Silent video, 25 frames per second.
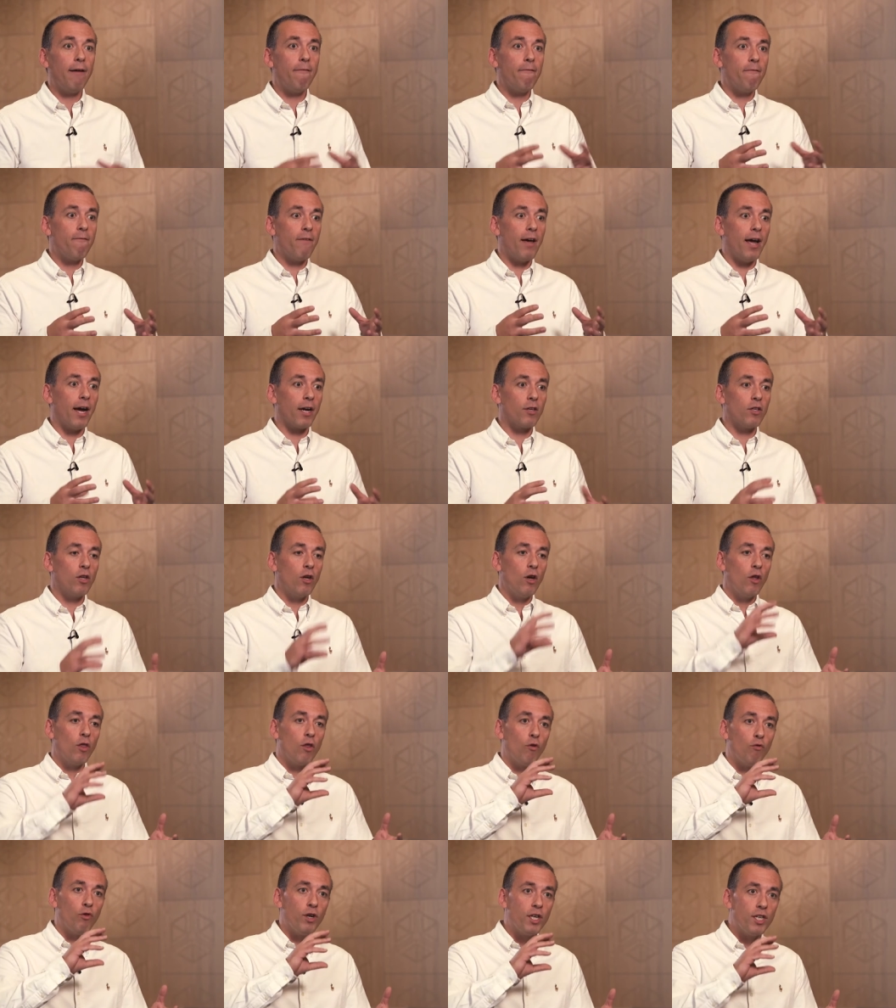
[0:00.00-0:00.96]
in fact,
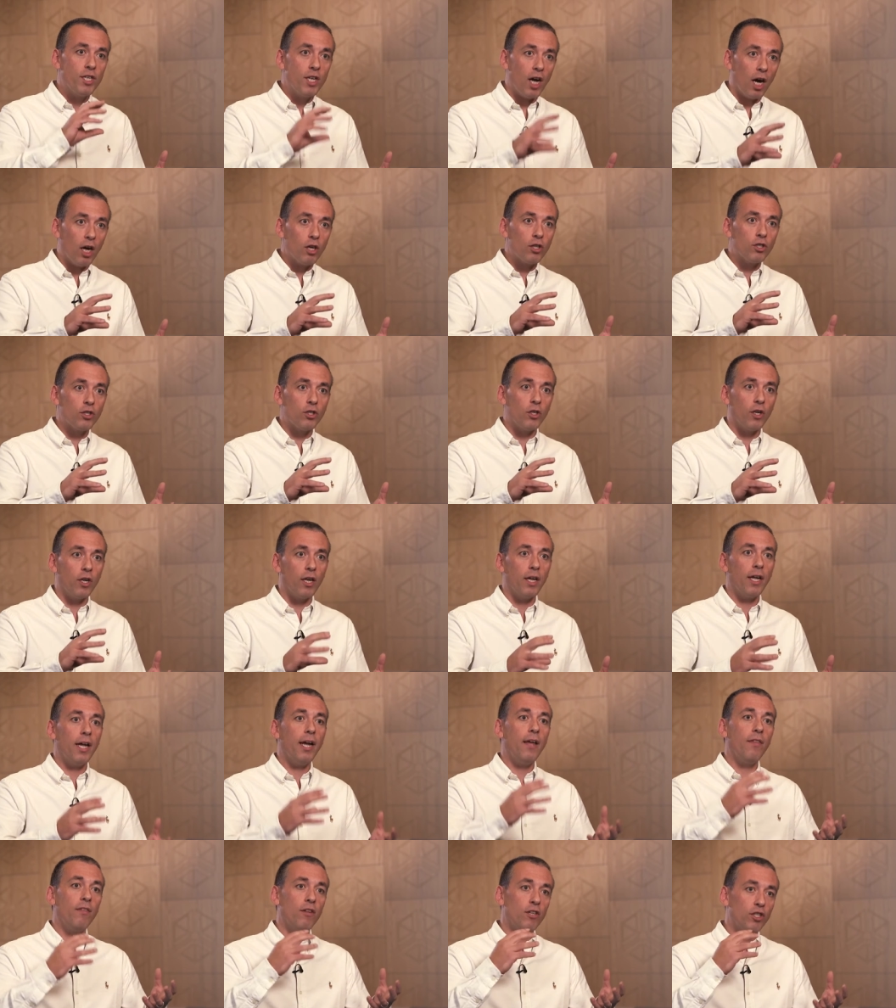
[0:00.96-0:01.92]
the reduction
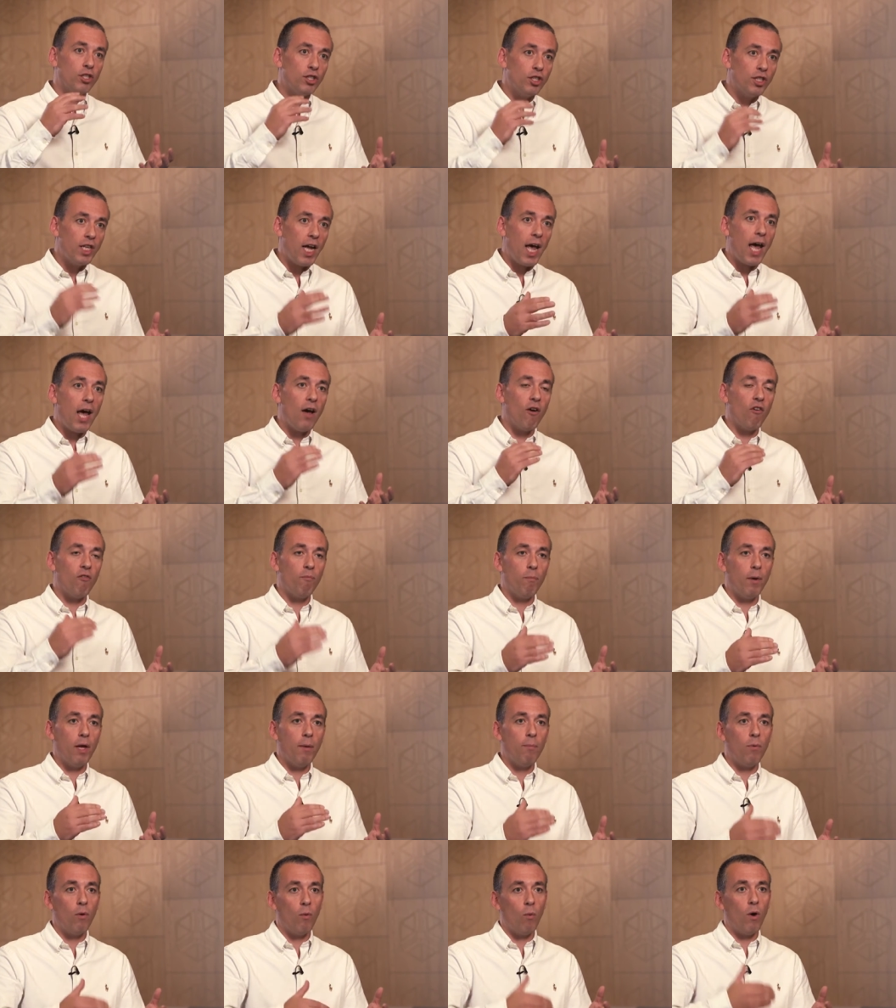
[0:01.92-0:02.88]
in the share of
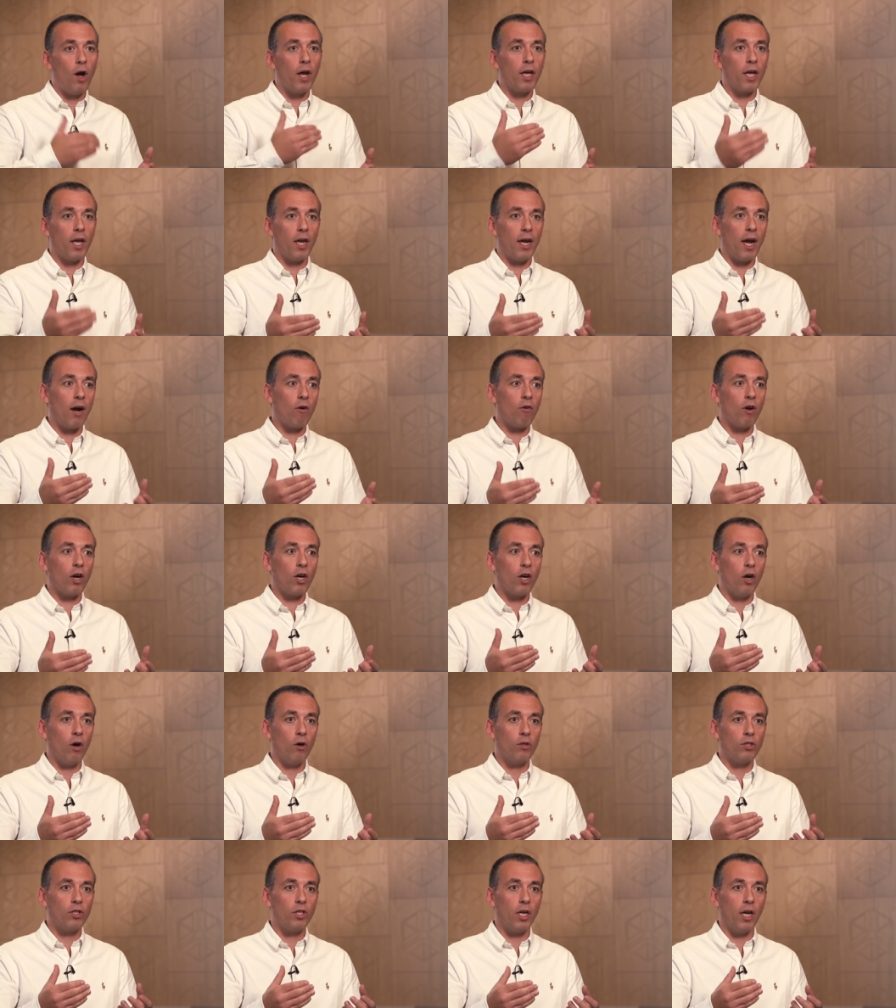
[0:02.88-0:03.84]
people working in
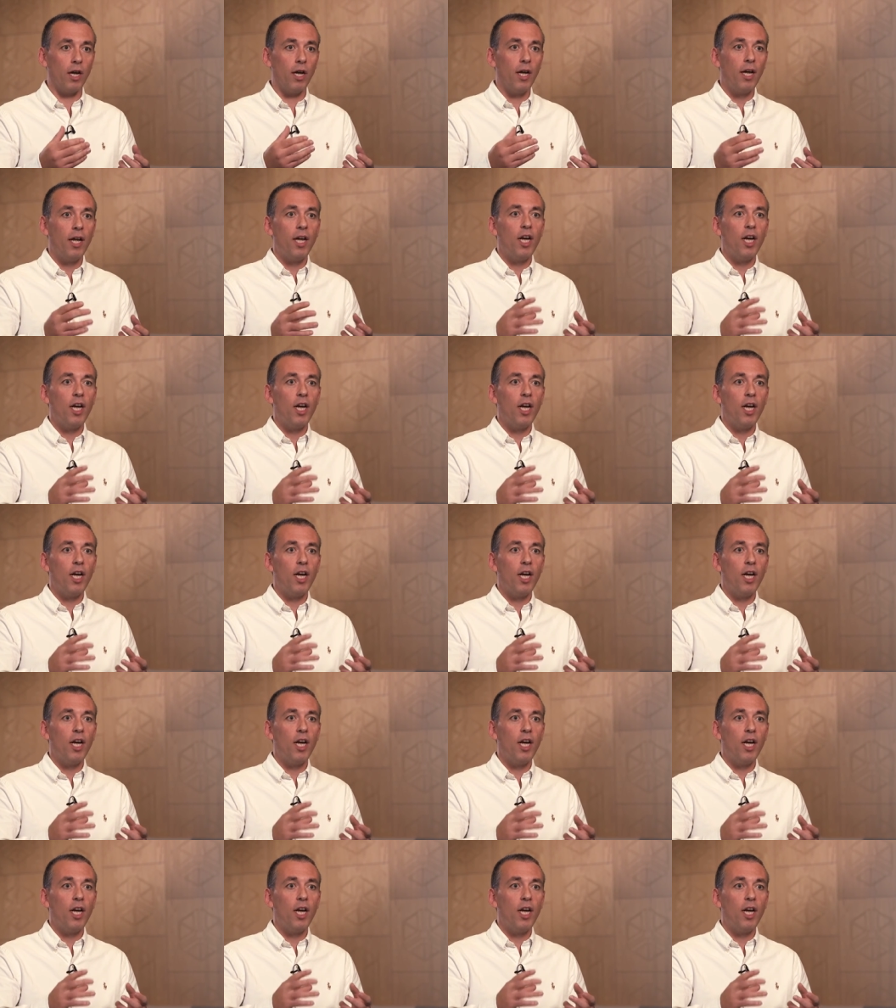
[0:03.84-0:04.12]
agriculture